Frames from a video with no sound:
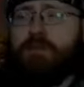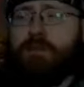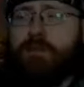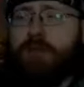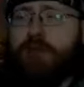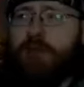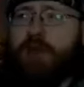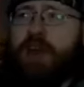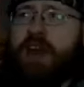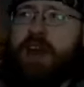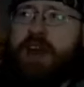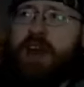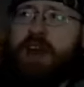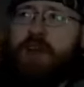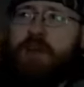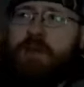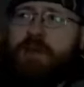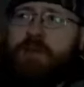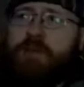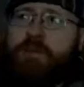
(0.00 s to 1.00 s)
You
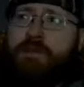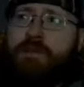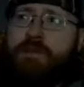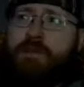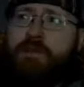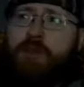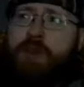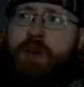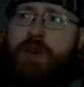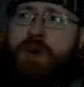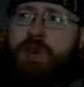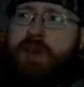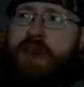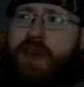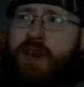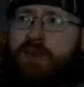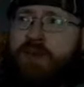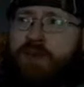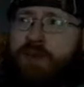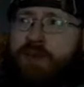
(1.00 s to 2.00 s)
have a
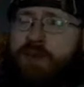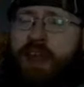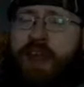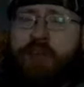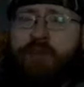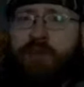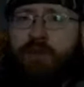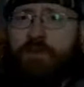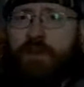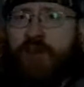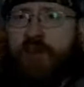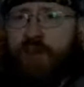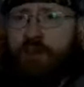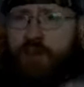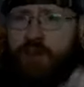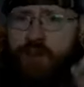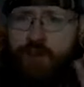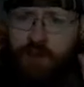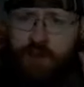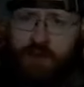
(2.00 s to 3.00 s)
land from
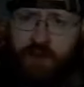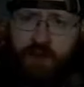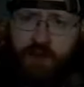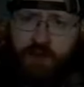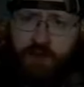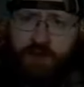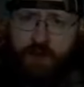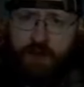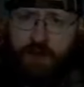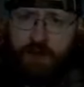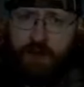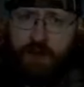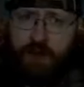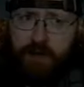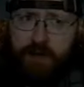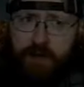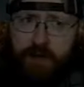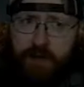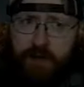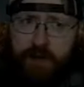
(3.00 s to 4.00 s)
Castlevania,
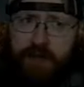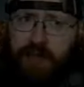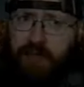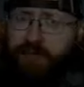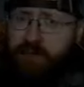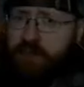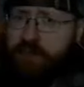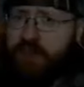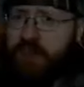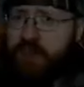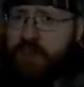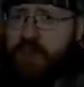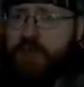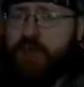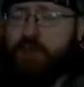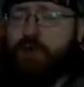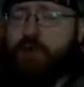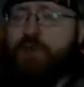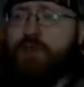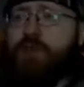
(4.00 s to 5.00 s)
land from Kid
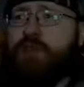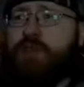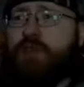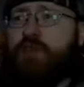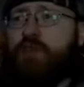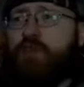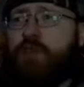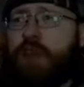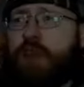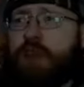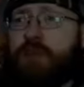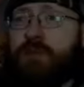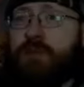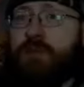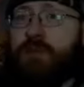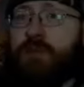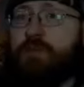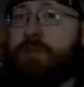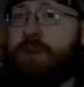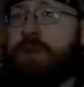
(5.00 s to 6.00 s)
Icarus, land
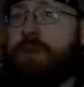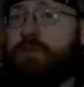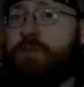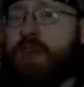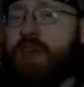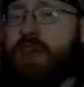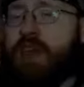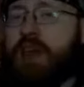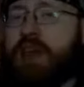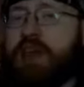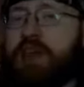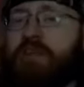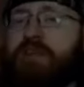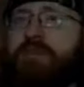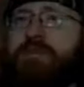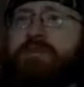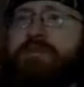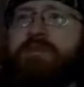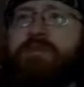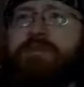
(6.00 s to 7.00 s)
from Mega
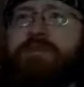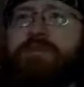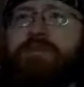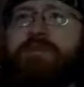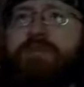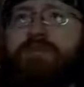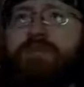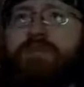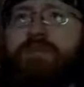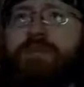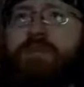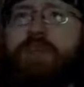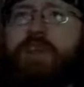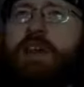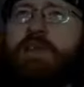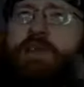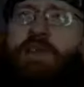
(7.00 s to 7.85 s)
Man. You have